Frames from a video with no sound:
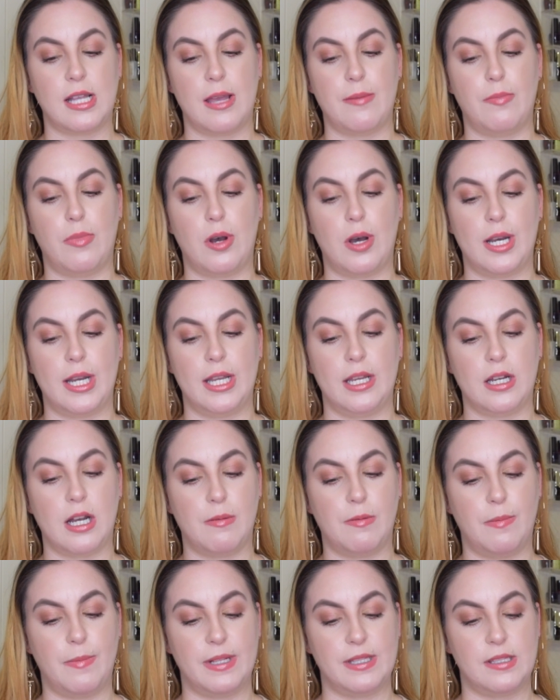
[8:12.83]
I bought it a
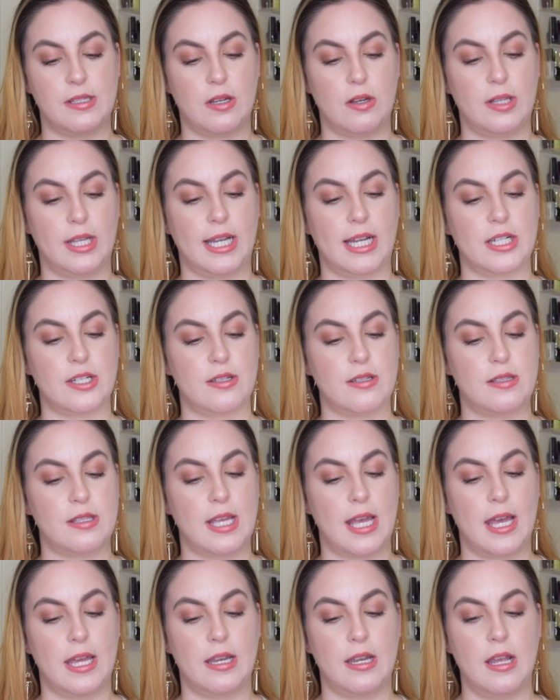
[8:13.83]
couple months ago, like I just
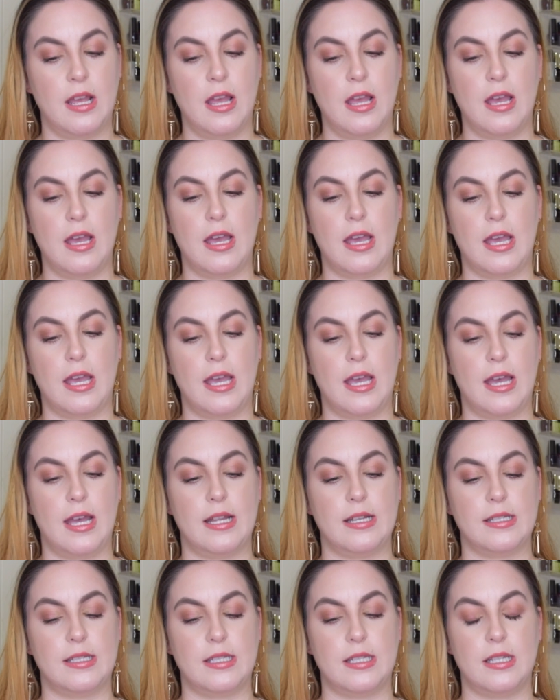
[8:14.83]
said,
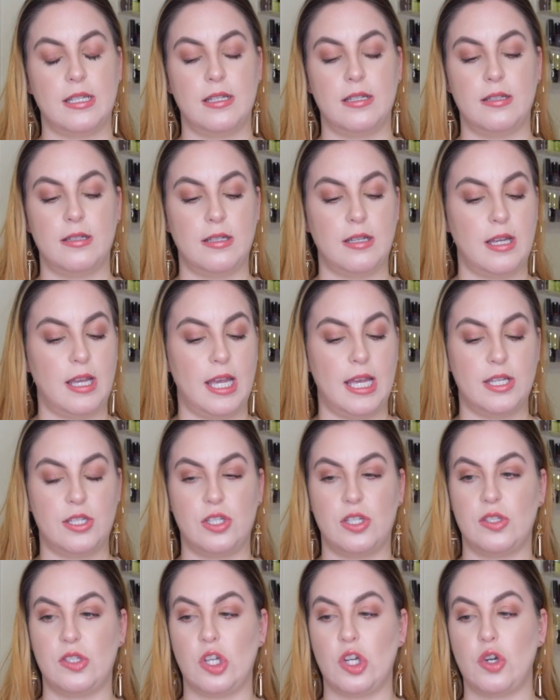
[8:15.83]
and
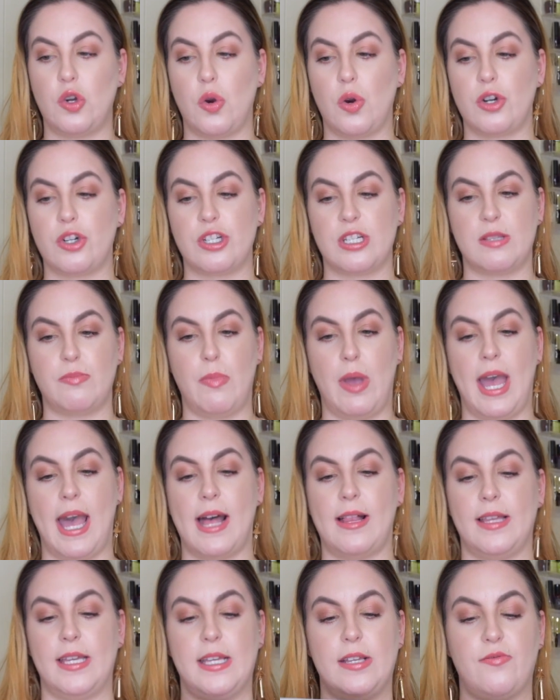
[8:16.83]
it's just a gorgeous
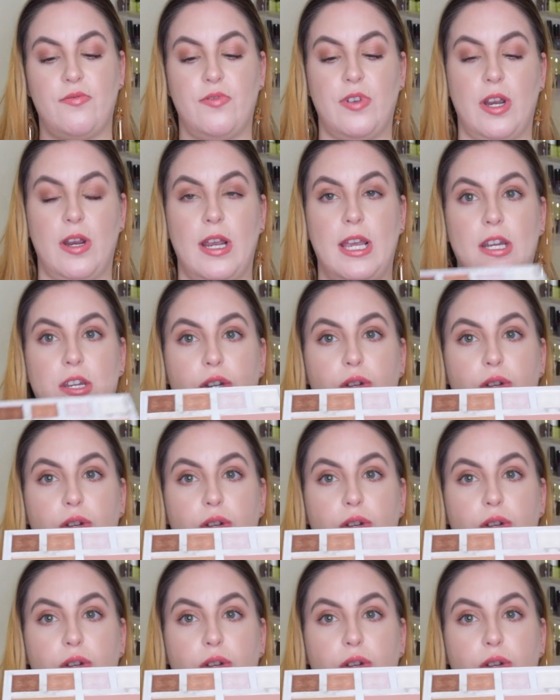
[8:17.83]
palette, very